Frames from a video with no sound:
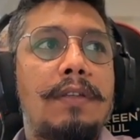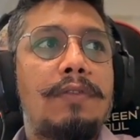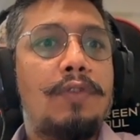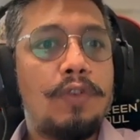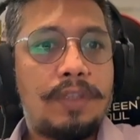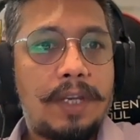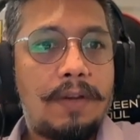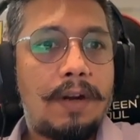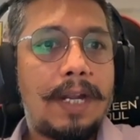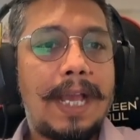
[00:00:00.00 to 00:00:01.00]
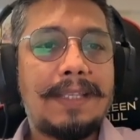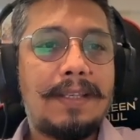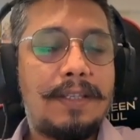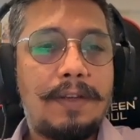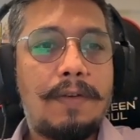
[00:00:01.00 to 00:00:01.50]
those record has
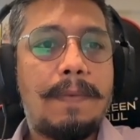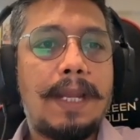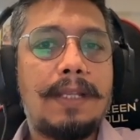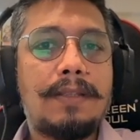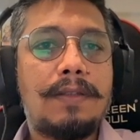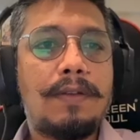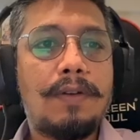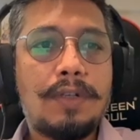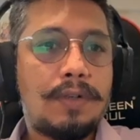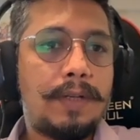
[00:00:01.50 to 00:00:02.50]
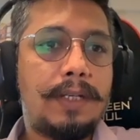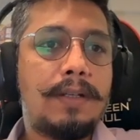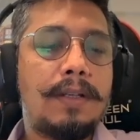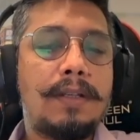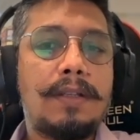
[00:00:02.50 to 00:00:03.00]
a 0 balance, don't show
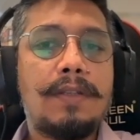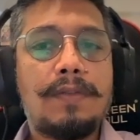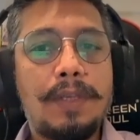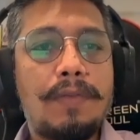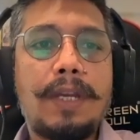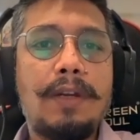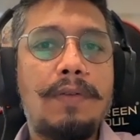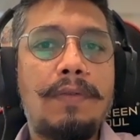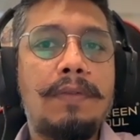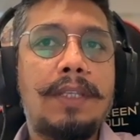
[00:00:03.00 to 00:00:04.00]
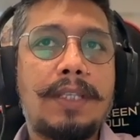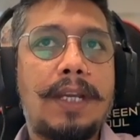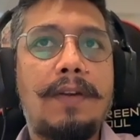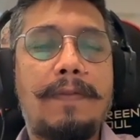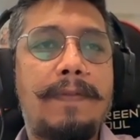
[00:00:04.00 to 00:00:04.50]
it. So you can do this
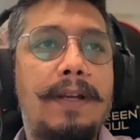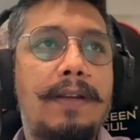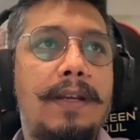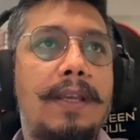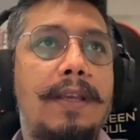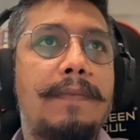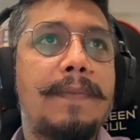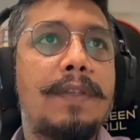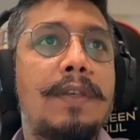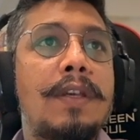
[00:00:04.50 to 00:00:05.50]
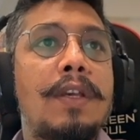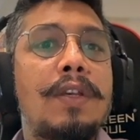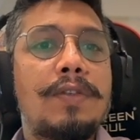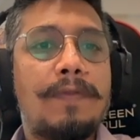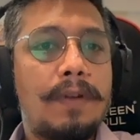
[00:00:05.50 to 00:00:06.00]
kind of filter here.
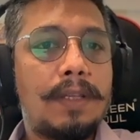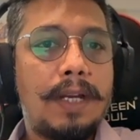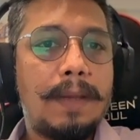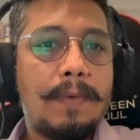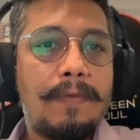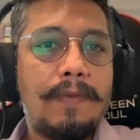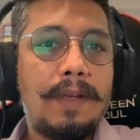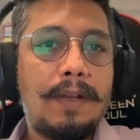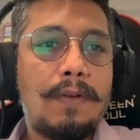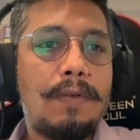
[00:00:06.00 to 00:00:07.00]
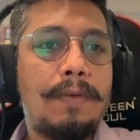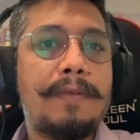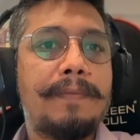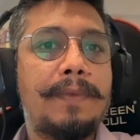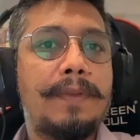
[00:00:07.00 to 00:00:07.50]
So for the demo, we will go
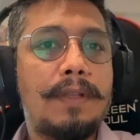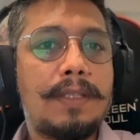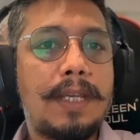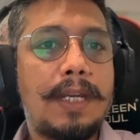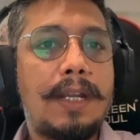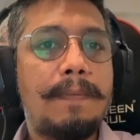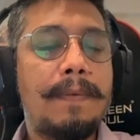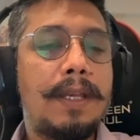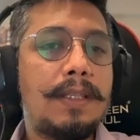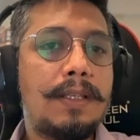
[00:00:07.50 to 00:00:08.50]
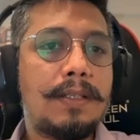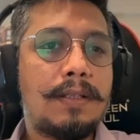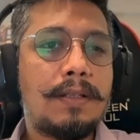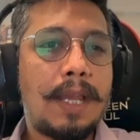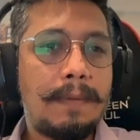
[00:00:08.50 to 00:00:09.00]
to the setup and
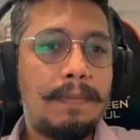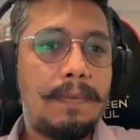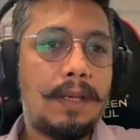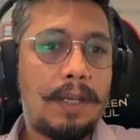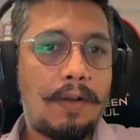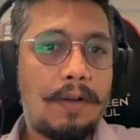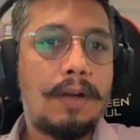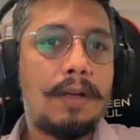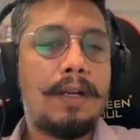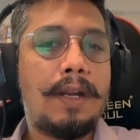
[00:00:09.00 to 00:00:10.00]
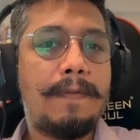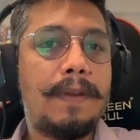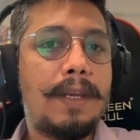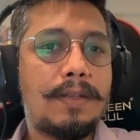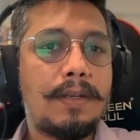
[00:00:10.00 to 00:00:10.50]
just type the record
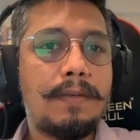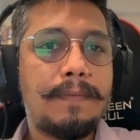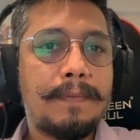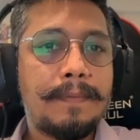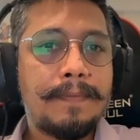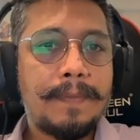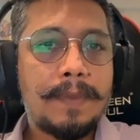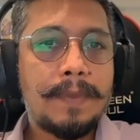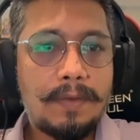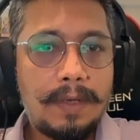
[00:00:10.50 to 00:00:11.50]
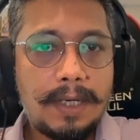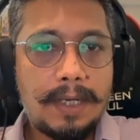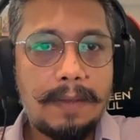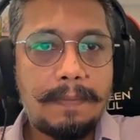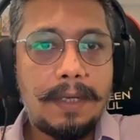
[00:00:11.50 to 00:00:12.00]
definition. So we'll
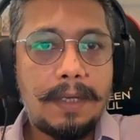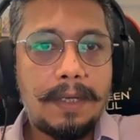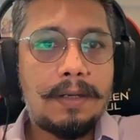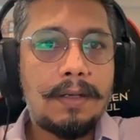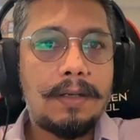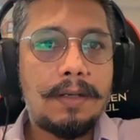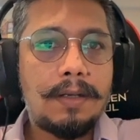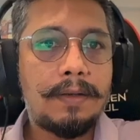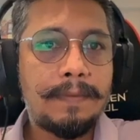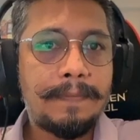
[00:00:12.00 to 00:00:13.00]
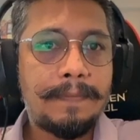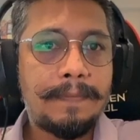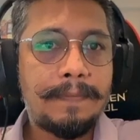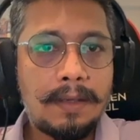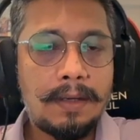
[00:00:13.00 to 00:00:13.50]
type it
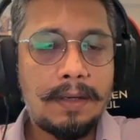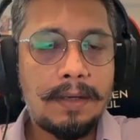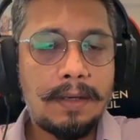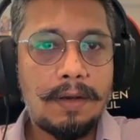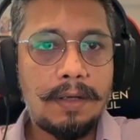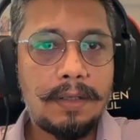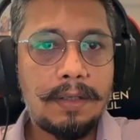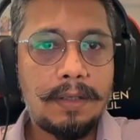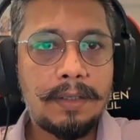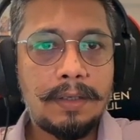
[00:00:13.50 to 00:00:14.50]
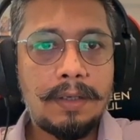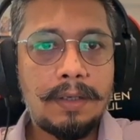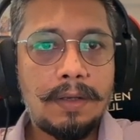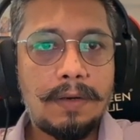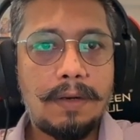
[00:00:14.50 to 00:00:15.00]
record
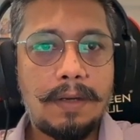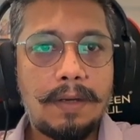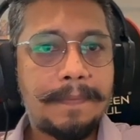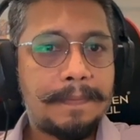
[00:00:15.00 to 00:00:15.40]
rollup,